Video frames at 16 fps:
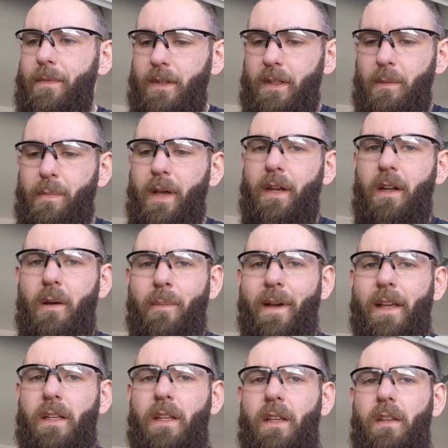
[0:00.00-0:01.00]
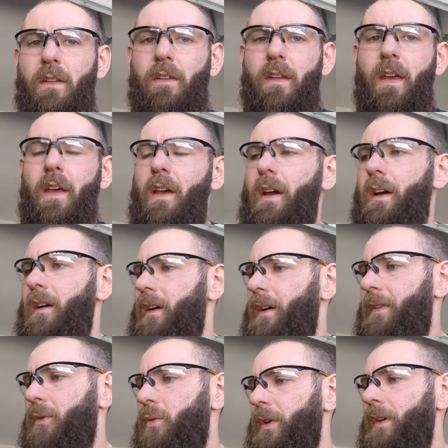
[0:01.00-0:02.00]
depending on my needs.
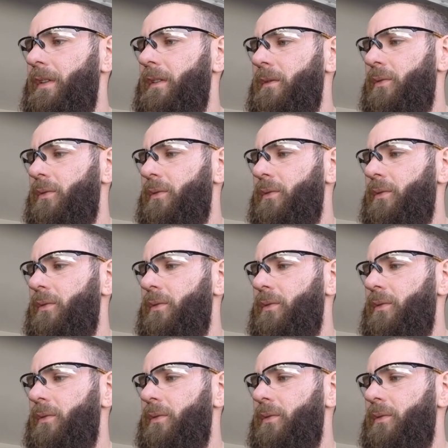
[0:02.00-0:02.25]
And the reason